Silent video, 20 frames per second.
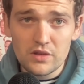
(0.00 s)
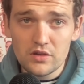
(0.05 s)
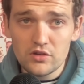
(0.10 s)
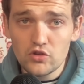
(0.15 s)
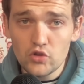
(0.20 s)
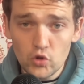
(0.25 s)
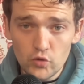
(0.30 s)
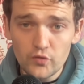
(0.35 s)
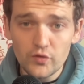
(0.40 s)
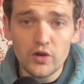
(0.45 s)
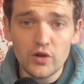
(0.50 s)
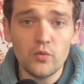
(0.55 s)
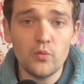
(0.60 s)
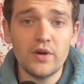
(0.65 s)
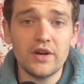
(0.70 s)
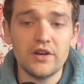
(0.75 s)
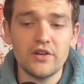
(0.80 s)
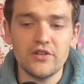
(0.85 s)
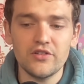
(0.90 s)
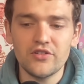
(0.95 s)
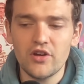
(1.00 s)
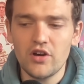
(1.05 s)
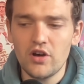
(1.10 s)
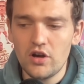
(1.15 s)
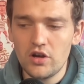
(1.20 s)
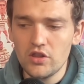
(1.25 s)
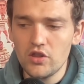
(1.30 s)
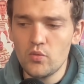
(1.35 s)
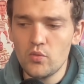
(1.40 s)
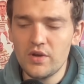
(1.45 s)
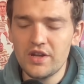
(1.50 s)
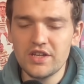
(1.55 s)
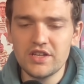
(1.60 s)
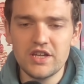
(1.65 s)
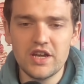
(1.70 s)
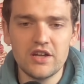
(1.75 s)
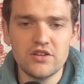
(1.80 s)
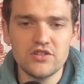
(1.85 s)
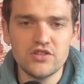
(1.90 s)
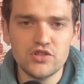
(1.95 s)
Two fit wingers. On the wing you
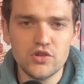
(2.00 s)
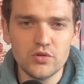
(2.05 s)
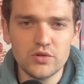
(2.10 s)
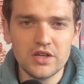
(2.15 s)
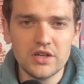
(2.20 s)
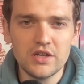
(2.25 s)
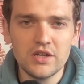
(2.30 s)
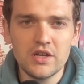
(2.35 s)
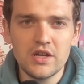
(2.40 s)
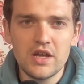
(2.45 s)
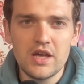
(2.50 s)
had Jota,